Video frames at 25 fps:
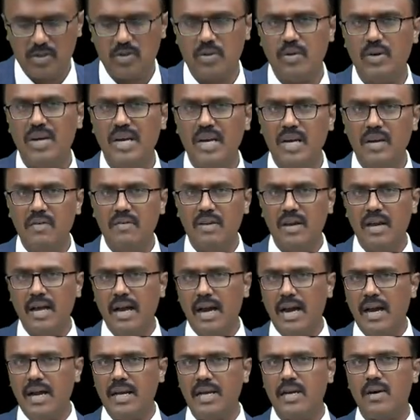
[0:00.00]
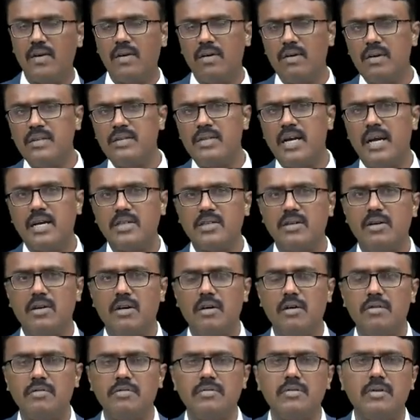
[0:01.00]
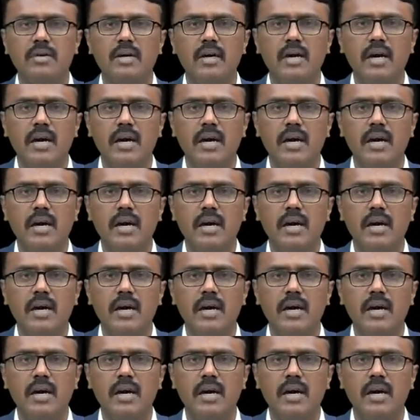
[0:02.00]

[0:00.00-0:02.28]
So, it will antagonize the action of